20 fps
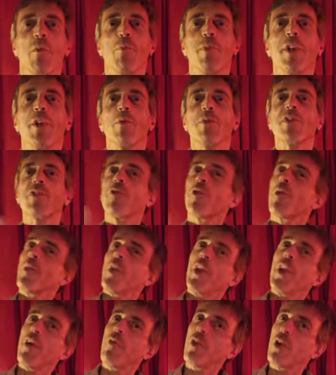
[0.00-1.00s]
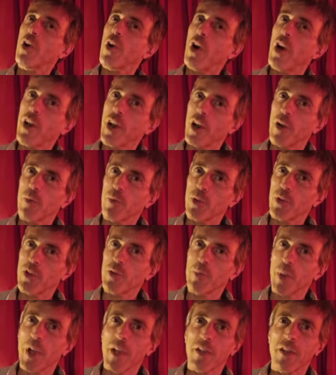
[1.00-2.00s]
But it was from the Neville Goddard
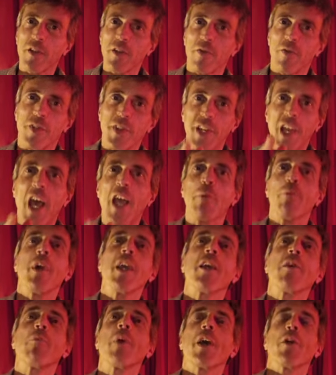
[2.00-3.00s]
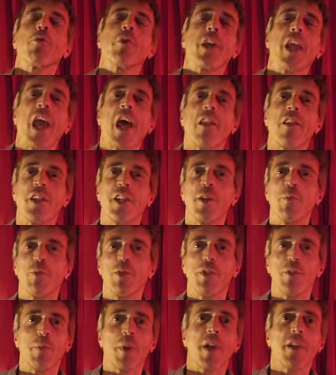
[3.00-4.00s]
perspective, the I make my reality
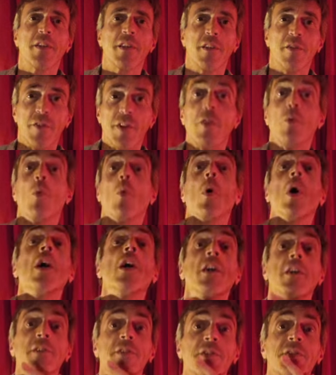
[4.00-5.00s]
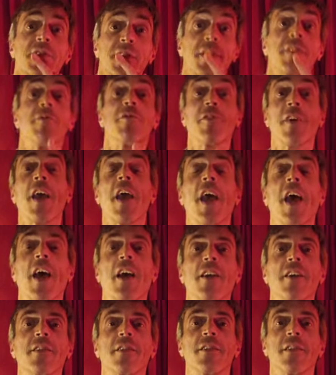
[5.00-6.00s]
perspective. It was, in
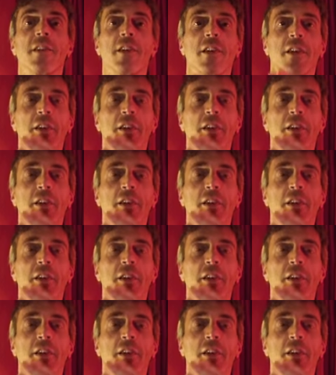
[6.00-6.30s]
fact.